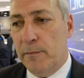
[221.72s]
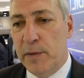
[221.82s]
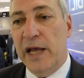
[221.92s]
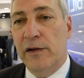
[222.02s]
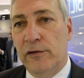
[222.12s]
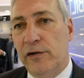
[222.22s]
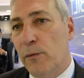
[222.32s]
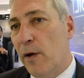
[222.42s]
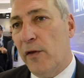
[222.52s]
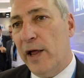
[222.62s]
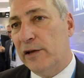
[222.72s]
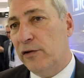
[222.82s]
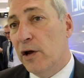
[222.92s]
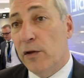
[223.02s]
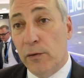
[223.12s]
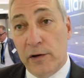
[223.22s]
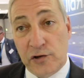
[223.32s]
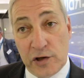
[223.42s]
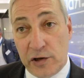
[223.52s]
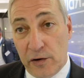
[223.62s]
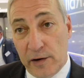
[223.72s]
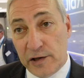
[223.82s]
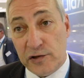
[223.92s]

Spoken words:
means, and whether that's through the security